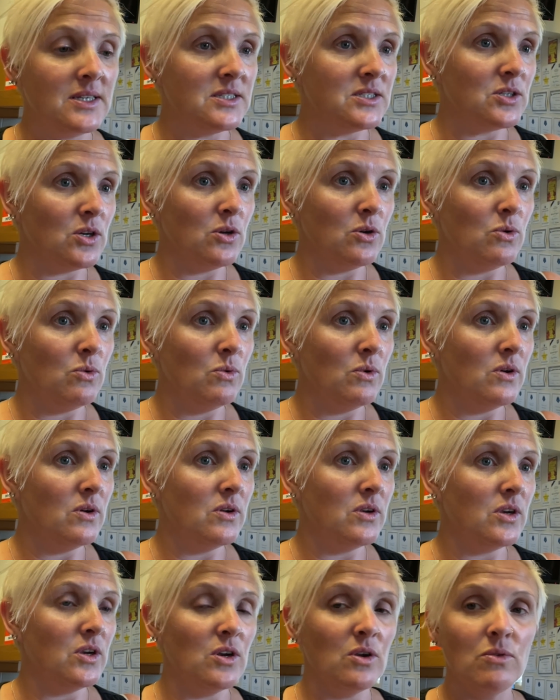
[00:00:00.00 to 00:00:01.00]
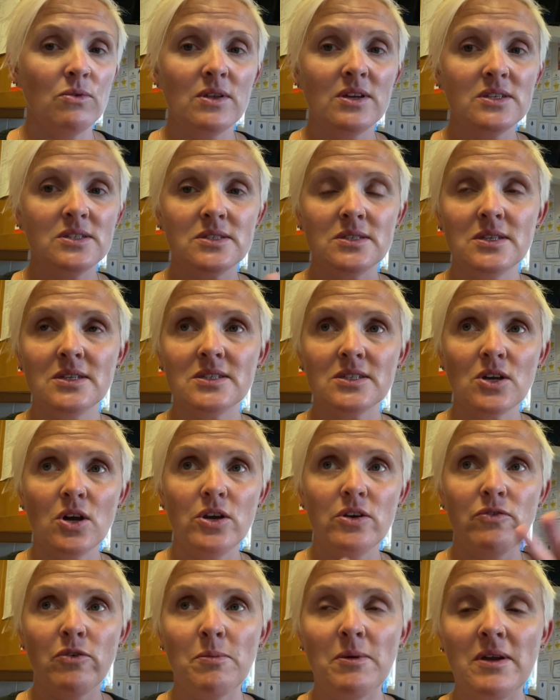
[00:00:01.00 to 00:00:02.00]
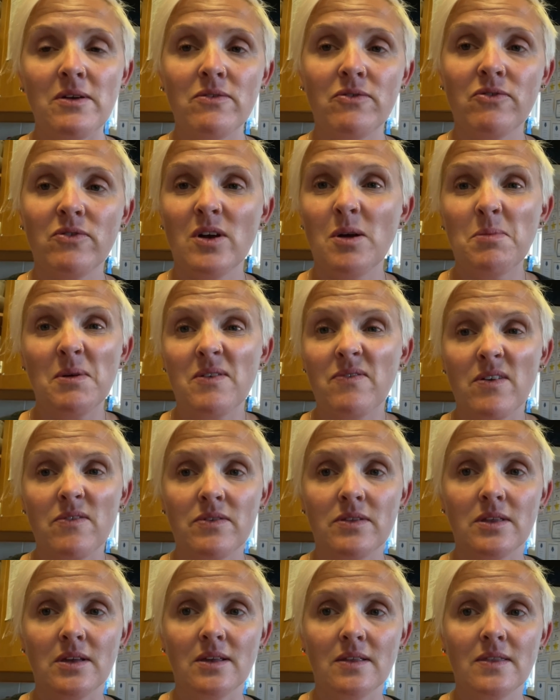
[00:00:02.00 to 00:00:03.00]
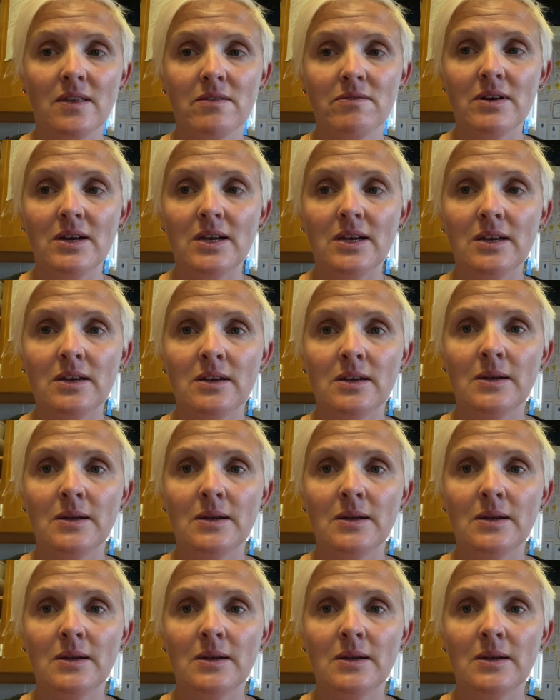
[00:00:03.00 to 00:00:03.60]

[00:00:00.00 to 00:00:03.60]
So, you know, there's kind of a bit of everything in there, really.